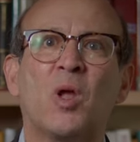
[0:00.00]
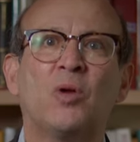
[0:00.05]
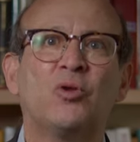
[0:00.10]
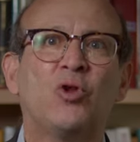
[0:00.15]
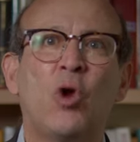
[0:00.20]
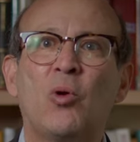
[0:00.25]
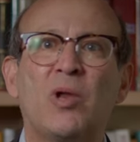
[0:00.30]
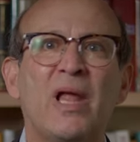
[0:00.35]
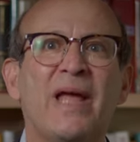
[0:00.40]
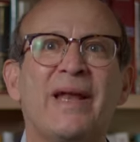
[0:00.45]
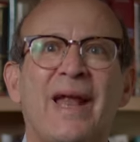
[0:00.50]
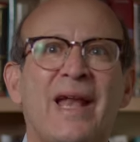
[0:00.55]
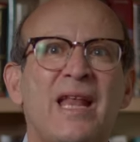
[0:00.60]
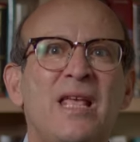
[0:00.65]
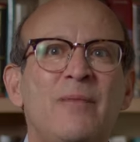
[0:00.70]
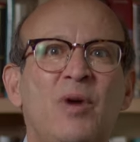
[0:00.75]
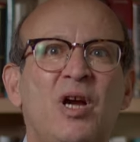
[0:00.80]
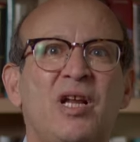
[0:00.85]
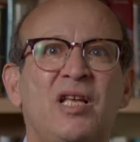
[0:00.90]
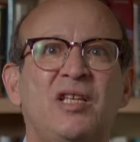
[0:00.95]
Don't let
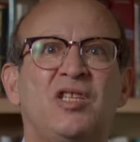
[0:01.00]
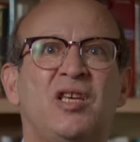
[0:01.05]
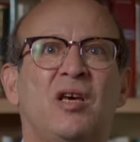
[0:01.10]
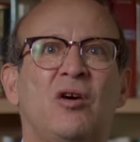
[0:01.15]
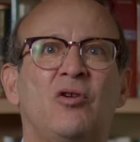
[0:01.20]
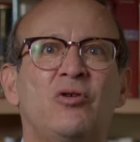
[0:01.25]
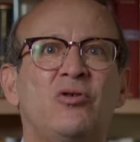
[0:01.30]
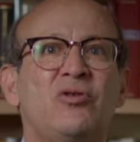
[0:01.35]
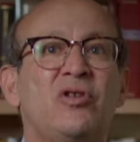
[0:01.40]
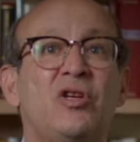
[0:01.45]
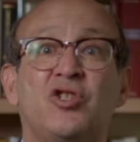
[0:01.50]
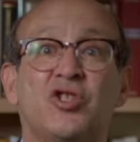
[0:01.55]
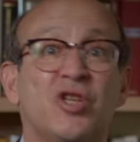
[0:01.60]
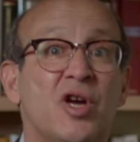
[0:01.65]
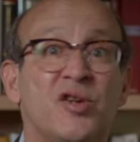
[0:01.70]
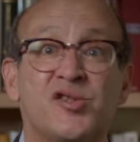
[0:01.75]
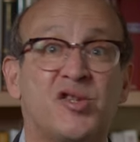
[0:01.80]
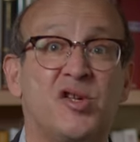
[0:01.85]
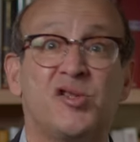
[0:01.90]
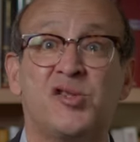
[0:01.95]
anybody tell you that
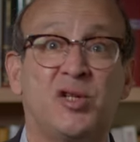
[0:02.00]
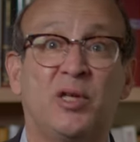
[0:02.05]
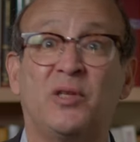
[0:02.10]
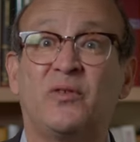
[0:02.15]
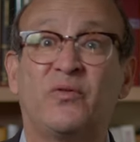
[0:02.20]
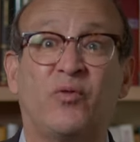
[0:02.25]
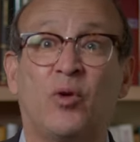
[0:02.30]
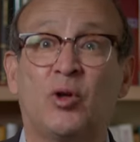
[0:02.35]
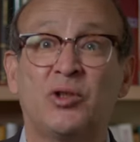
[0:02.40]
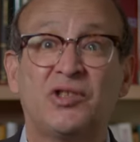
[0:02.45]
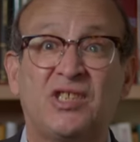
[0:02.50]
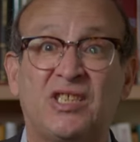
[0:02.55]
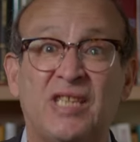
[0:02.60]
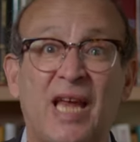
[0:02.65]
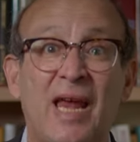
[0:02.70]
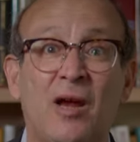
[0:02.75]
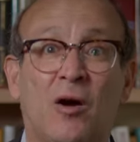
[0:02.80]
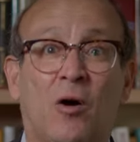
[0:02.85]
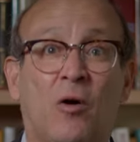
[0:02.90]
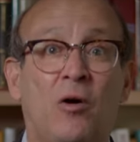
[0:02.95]
justice is for
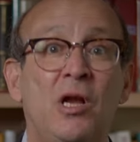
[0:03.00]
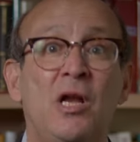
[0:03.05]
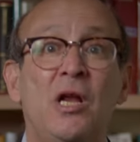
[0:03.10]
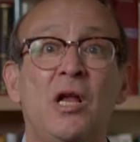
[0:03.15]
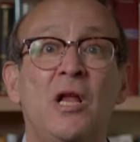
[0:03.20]
sale.